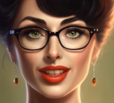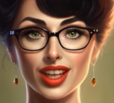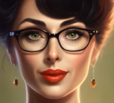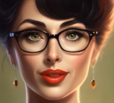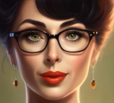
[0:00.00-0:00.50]

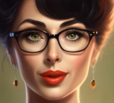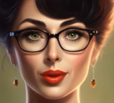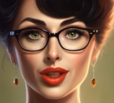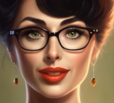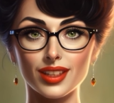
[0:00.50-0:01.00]
cloud
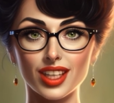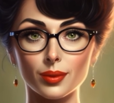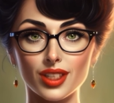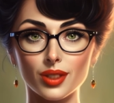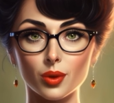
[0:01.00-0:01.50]
computing
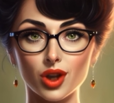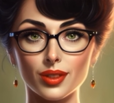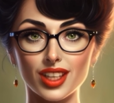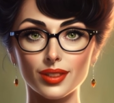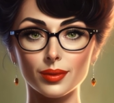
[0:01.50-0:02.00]
has made the
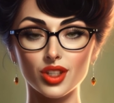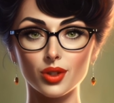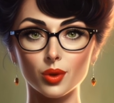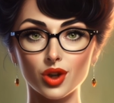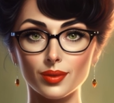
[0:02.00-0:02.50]
process
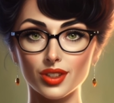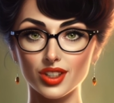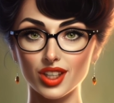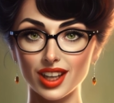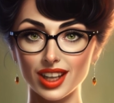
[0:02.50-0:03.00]
much more
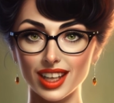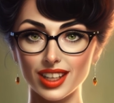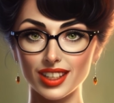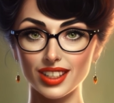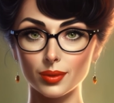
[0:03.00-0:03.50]
efficient and
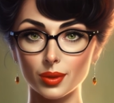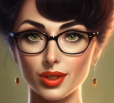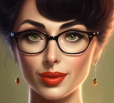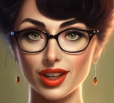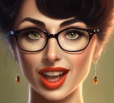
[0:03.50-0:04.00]

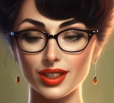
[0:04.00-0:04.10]
accessible,